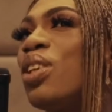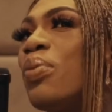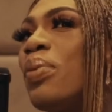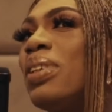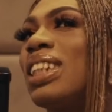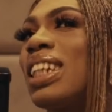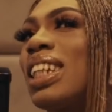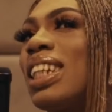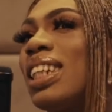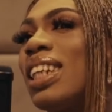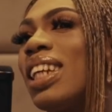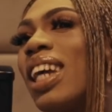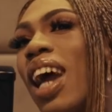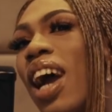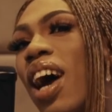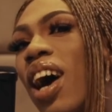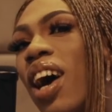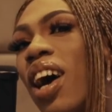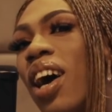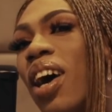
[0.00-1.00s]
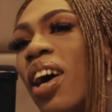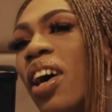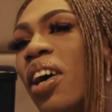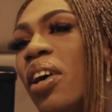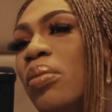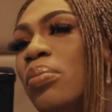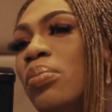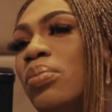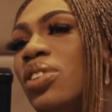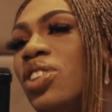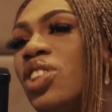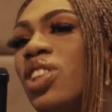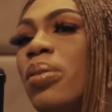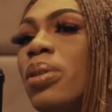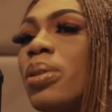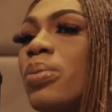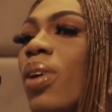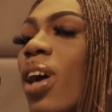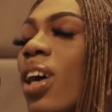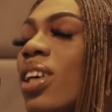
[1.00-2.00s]
So basically,
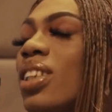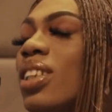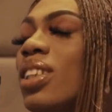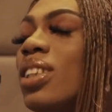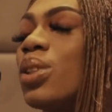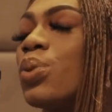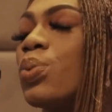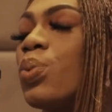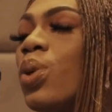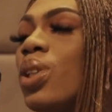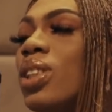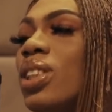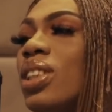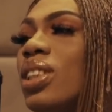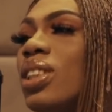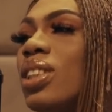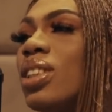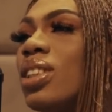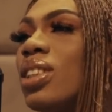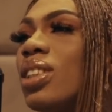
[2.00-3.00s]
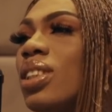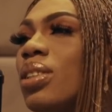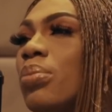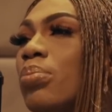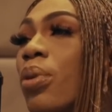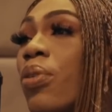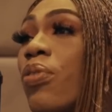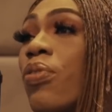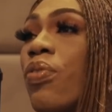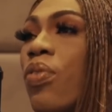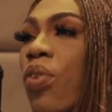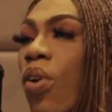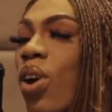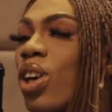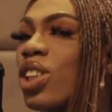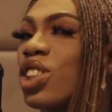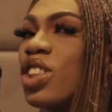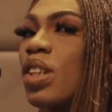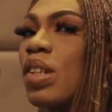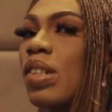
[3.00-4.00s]
James Brown is one.
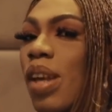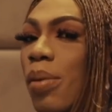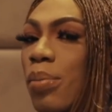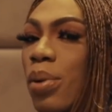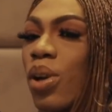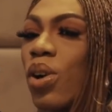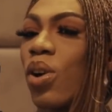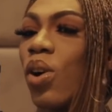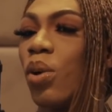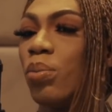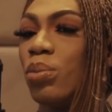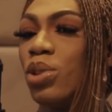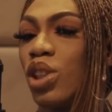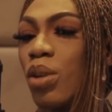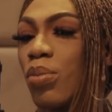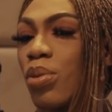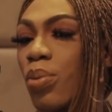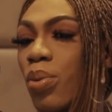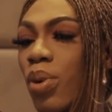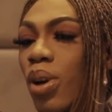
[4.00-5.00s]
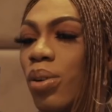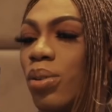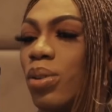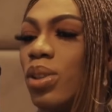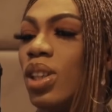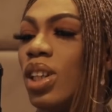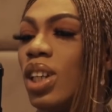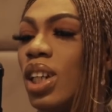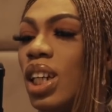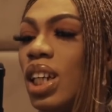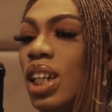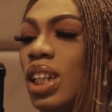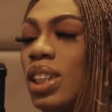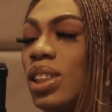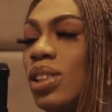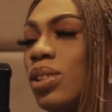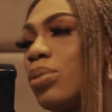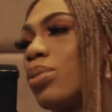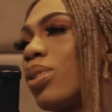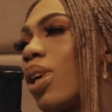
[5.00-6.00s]
Before James Brown became James Brown
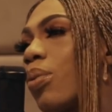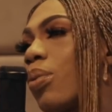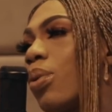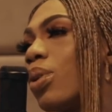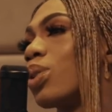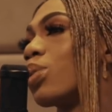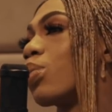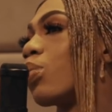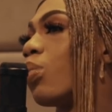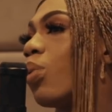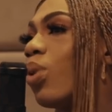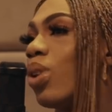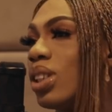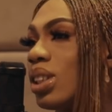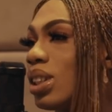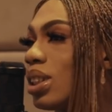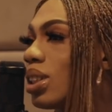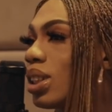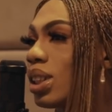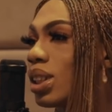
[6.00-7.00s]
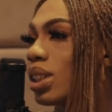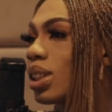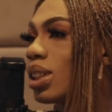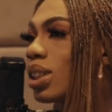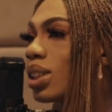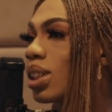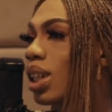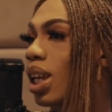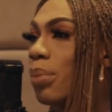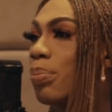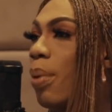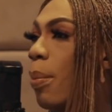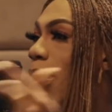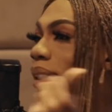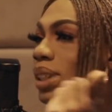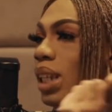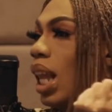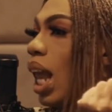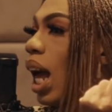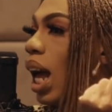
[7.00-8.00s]
was once a pepper
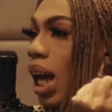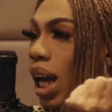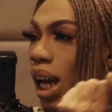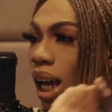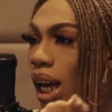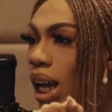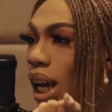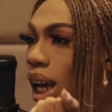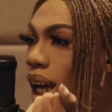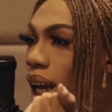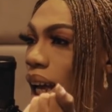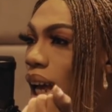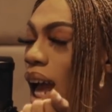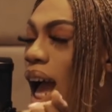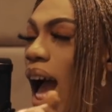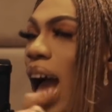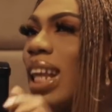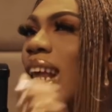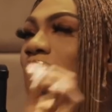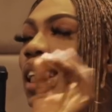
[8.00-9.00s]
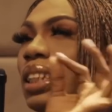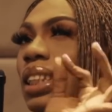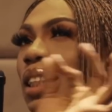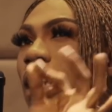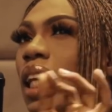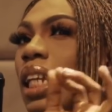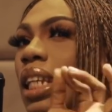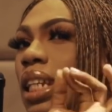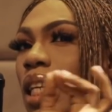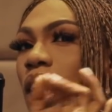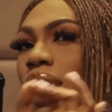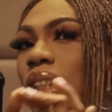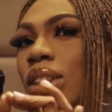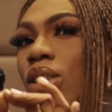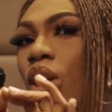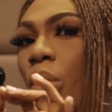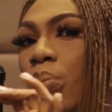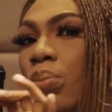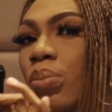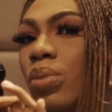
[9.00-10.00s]
seller. I like saying this
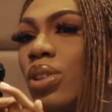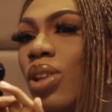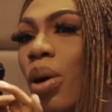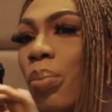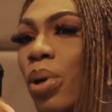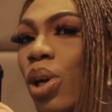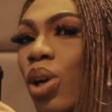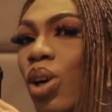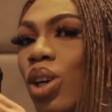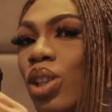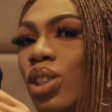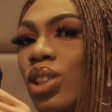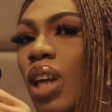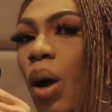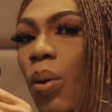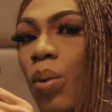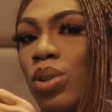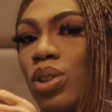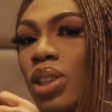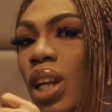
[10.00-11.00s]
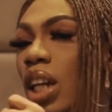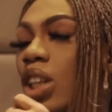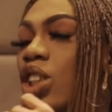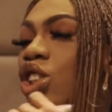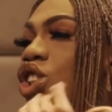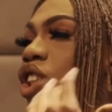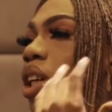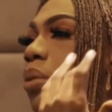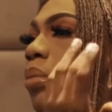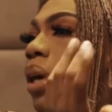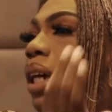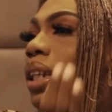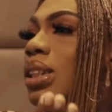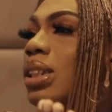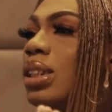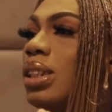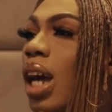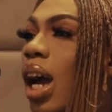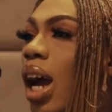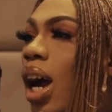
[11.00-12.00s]
not because I want to like shame
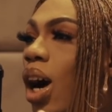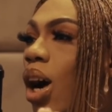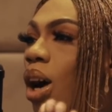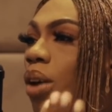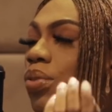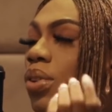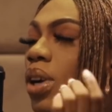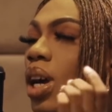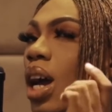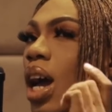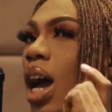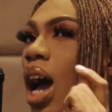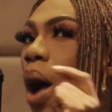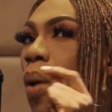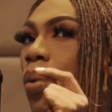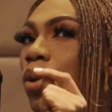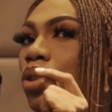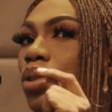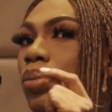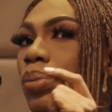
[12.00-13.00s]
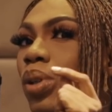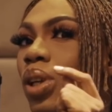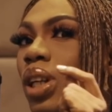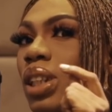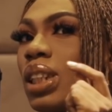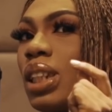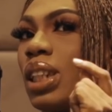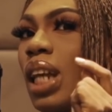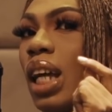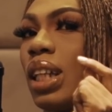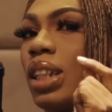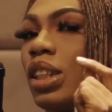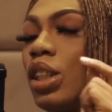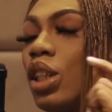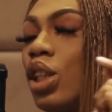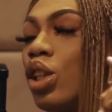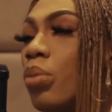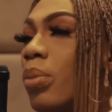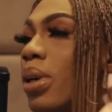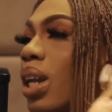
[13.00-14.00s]
myself. I want you to understand that
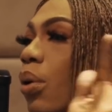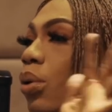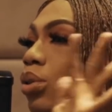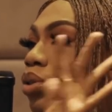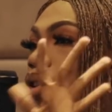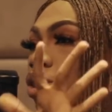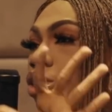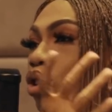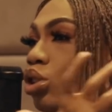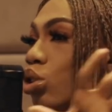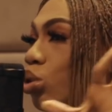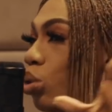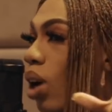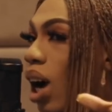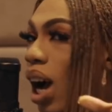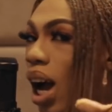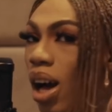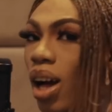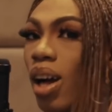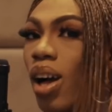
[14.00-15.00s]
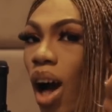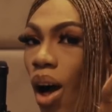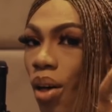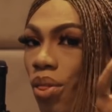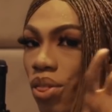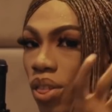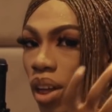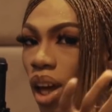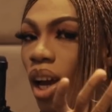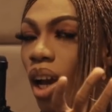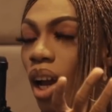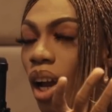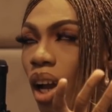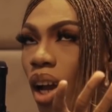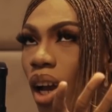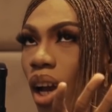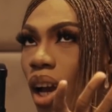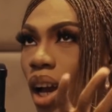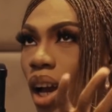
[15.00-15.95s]
no matter what situation you are out there,